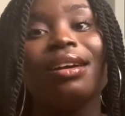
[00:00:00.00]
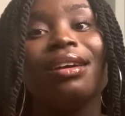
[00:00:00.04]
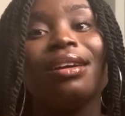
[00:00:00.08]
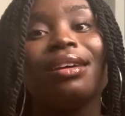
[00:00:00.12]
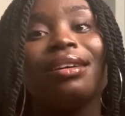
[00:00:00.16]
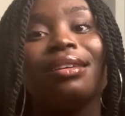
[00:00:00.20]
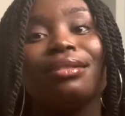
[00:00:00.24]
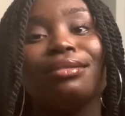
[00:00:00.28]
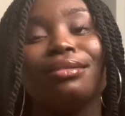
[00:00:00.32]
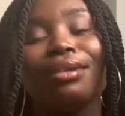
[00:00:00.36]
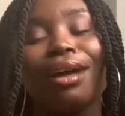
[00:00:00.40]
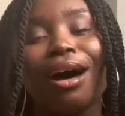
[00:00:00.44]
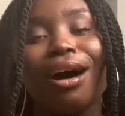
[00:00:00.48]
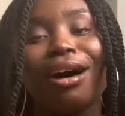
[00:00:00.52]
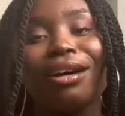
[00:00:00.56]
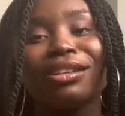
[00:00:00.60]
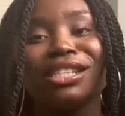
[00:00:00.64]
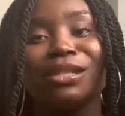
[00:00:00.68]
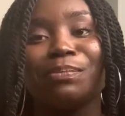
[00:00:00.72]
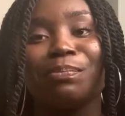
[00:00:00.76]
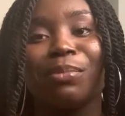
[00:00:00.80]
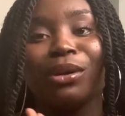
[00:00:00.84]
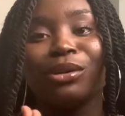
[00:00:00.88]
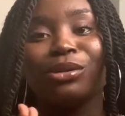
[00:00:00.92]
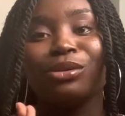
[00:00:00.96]
Last
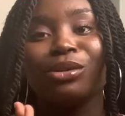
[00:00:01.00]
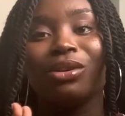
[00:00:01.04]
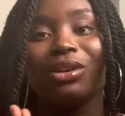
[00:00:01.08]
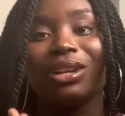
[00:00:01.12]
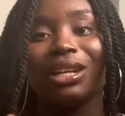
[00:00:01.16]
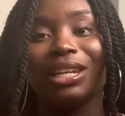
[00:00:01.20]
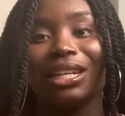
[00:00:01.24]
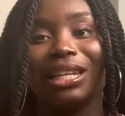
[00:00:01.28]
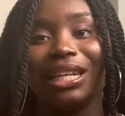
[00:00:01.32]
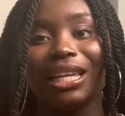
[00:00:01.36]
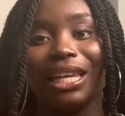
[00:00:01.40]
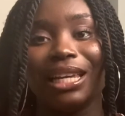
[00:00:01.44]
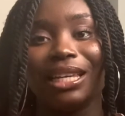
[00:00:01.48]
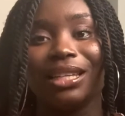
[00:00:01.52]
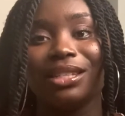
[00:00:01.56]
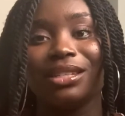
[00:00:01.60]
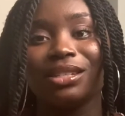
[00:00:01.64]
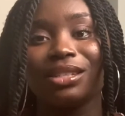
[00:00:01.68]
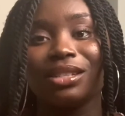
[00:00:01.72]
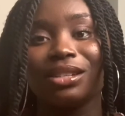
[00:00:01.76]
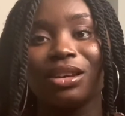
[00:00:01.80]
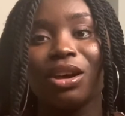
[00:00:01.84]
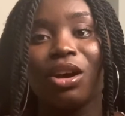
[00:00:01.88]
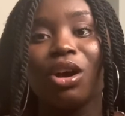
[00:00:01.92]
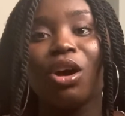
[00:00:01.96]
but not
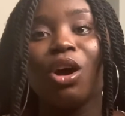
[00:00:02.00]
least,